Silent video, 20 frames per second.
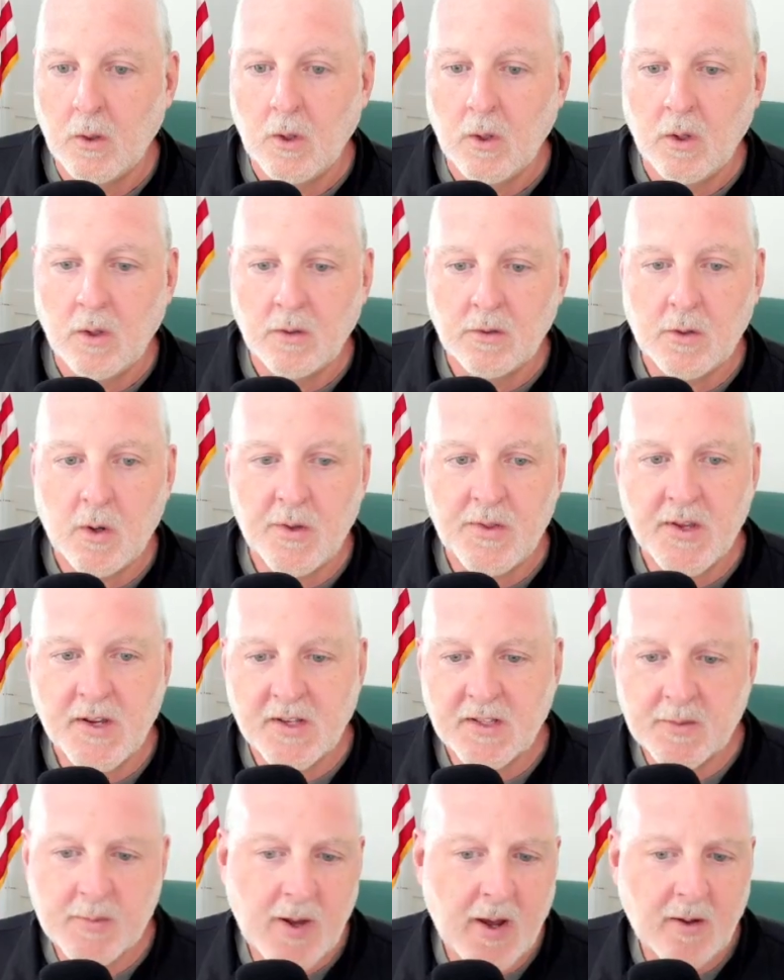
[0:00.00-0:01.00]
So I think
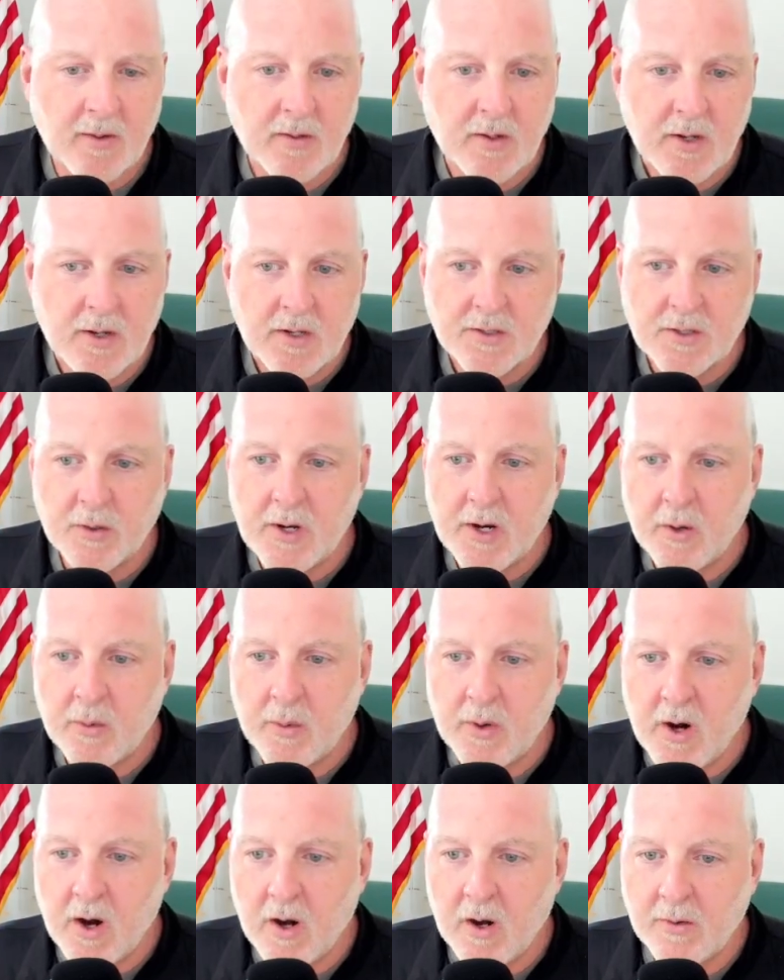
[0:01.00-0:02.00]
it's about, so here
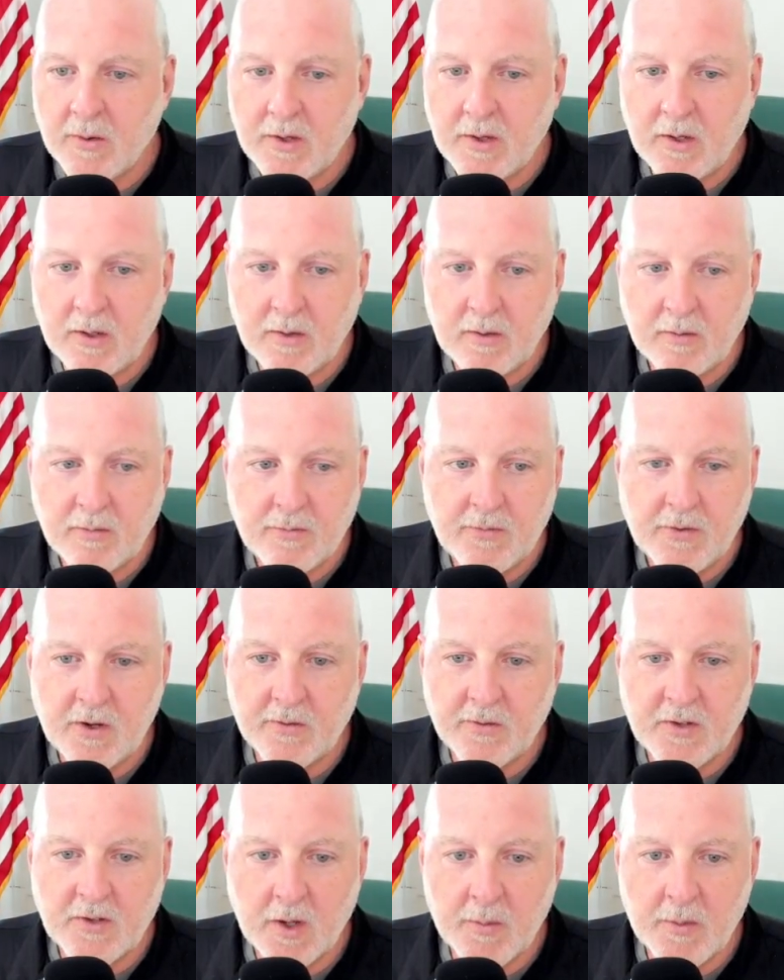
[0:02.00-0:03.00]
we are, the
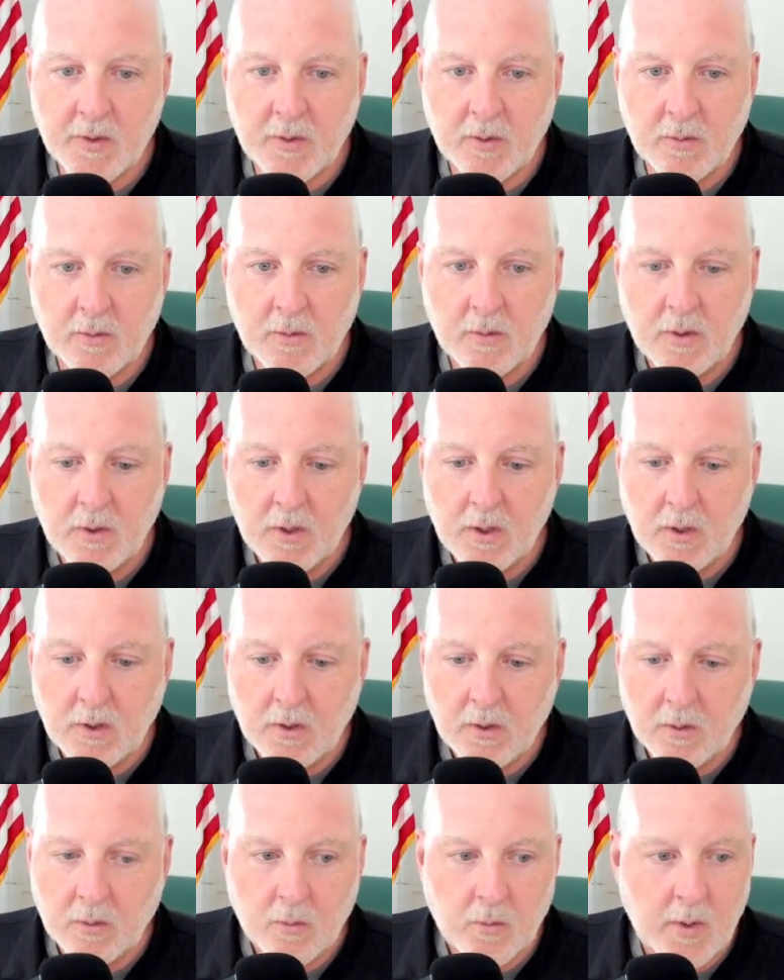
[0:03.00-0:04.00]
VFW
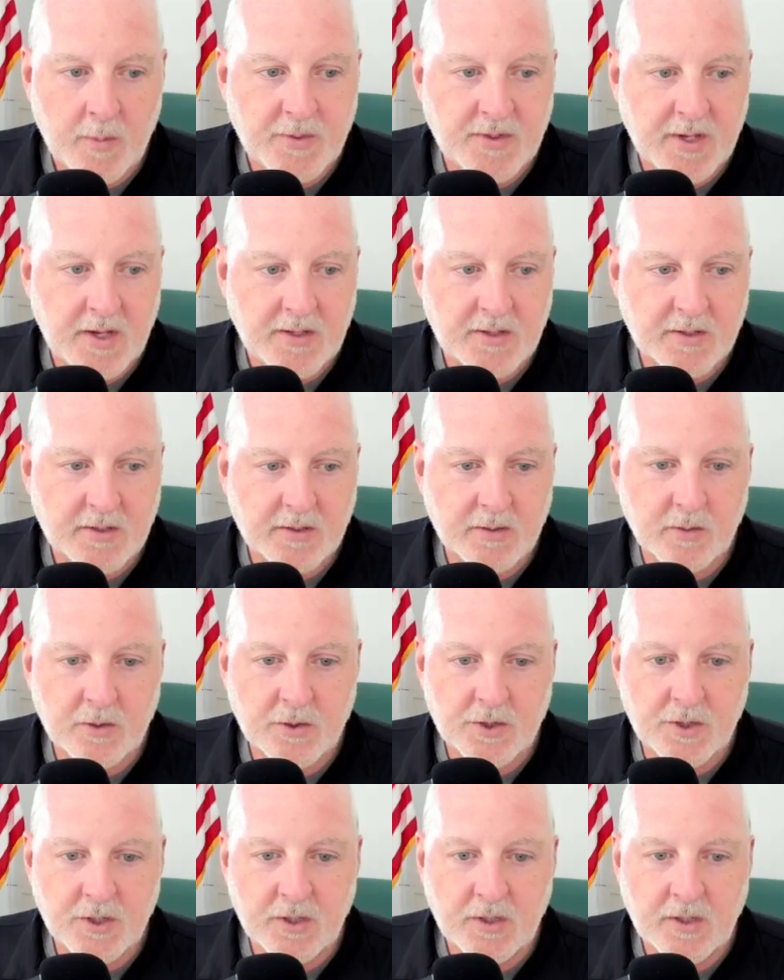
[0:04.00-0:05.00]
website
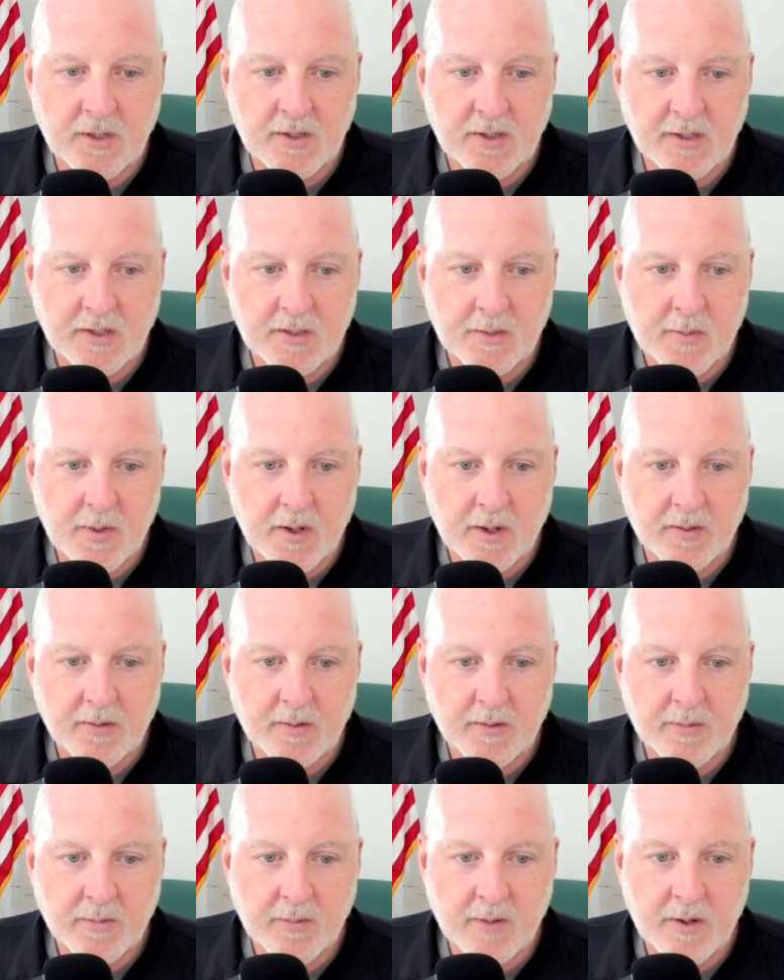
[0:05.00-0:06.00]
solution. I think it's about
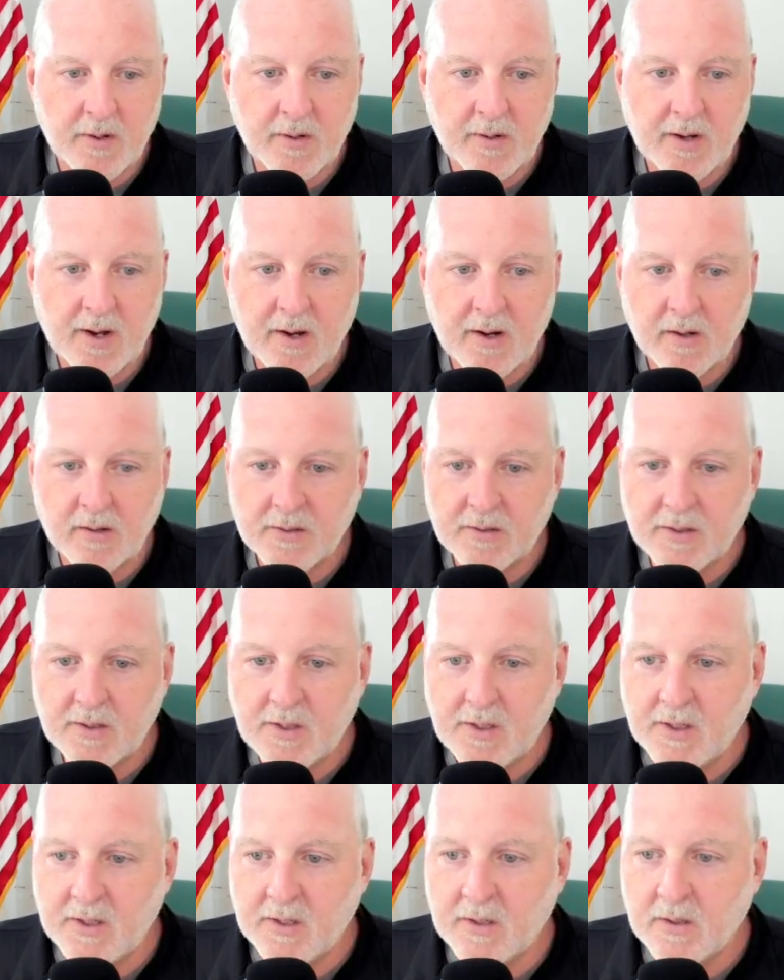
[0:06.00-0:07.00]
$300 a
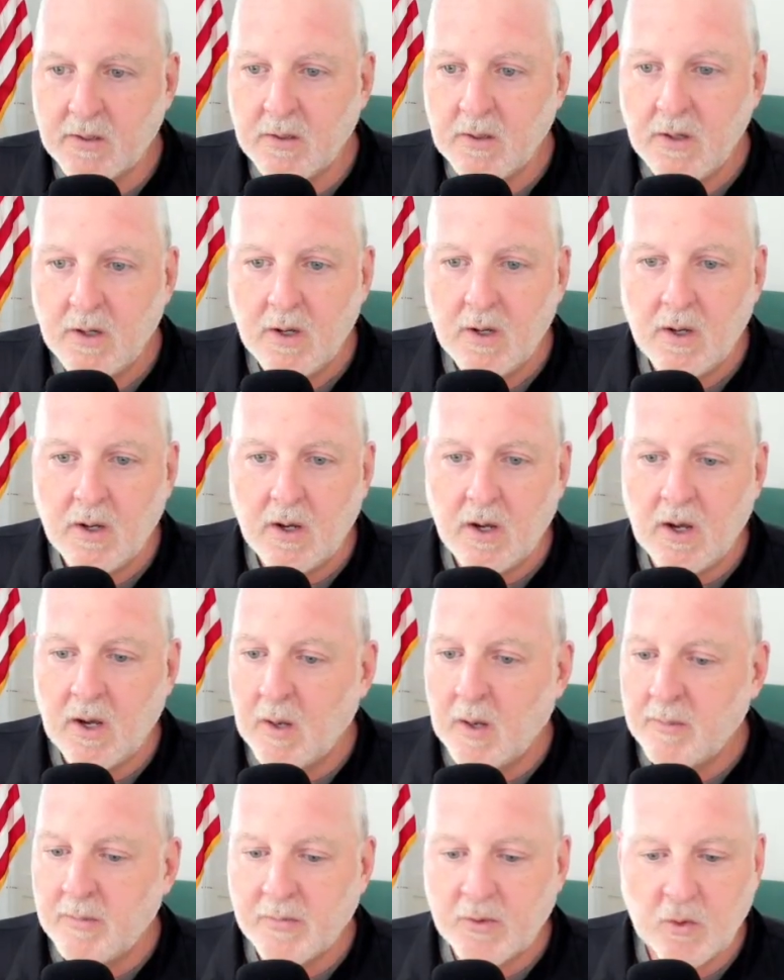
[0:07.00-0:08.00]
year.
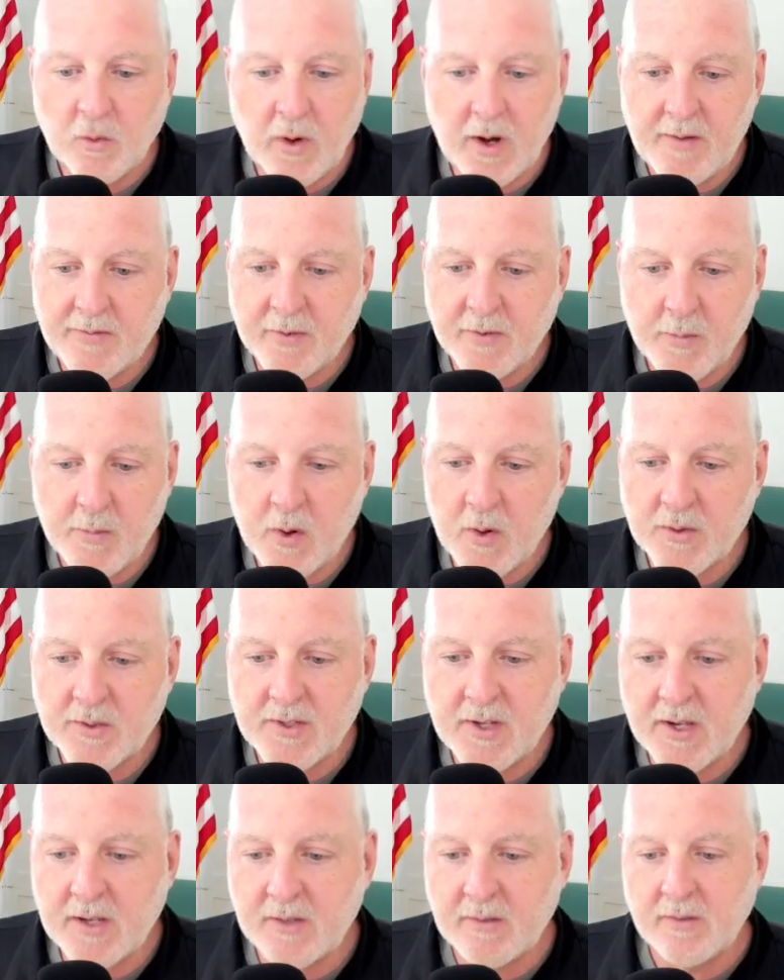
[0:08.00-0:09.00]
Great for posts
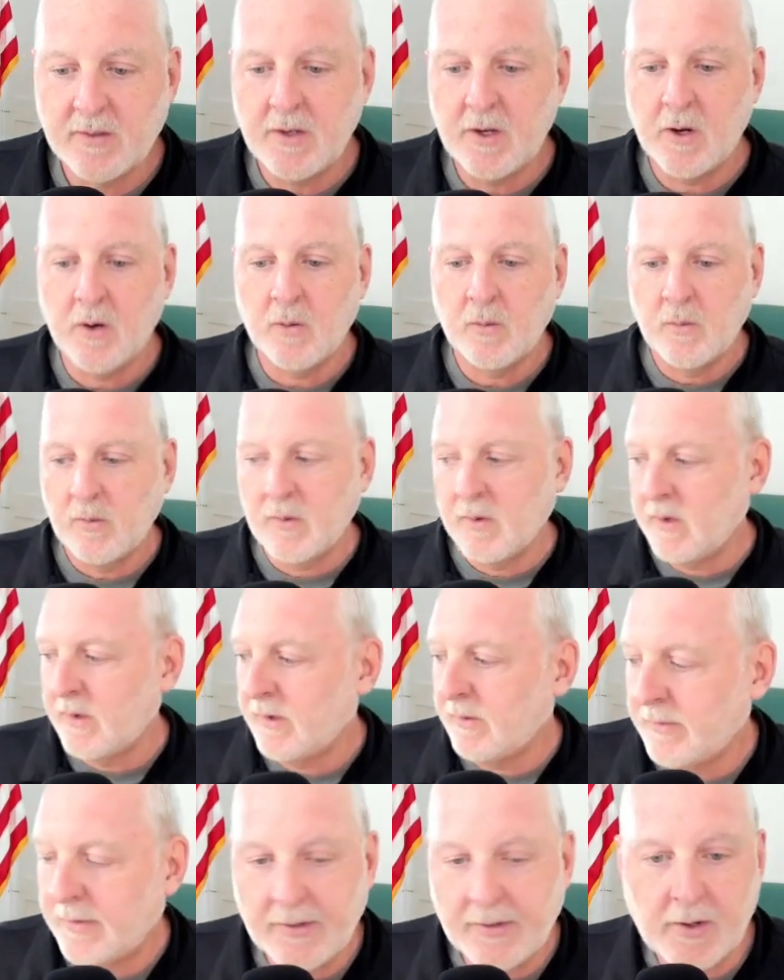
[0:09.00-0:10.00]
that,
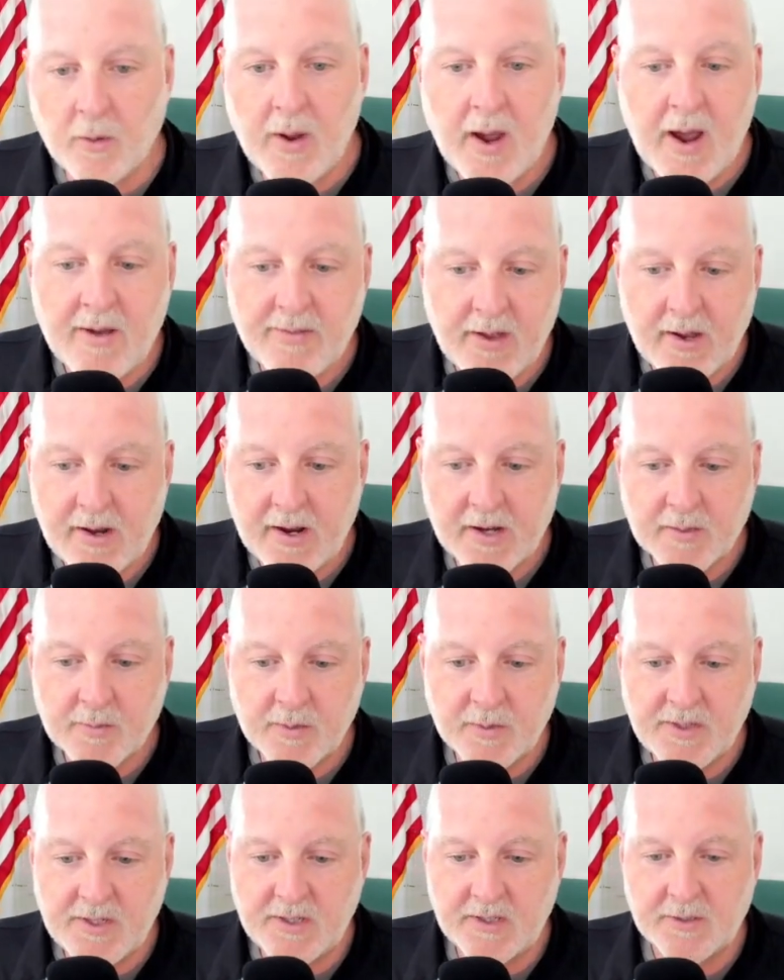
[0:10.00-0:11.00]
don't have that
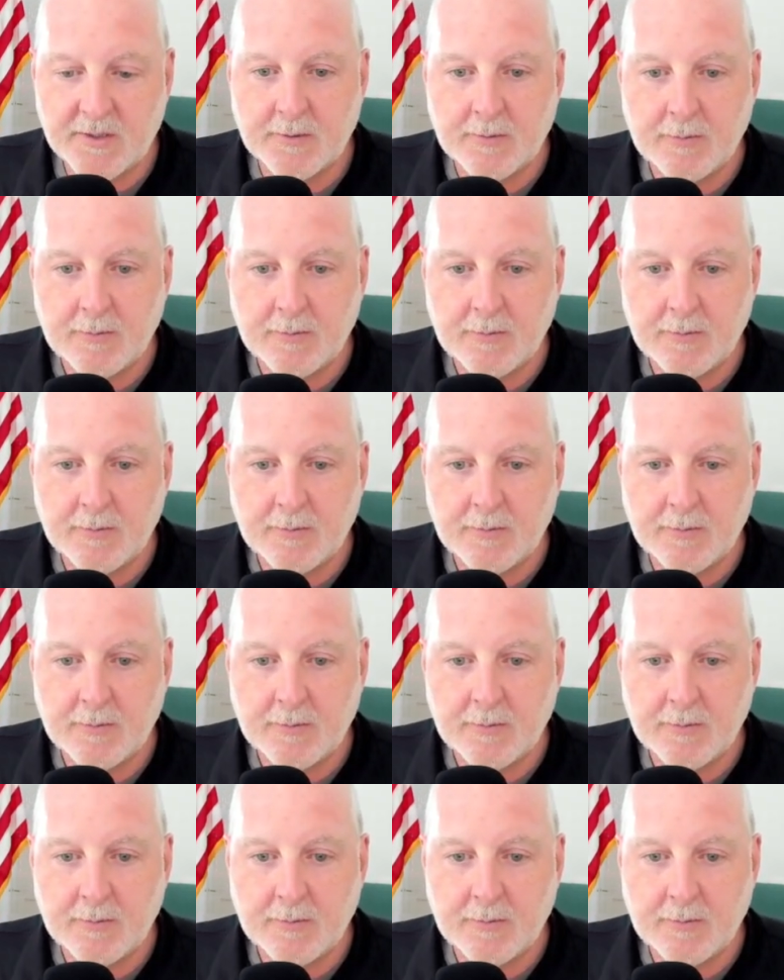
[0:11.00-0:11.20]
expertise.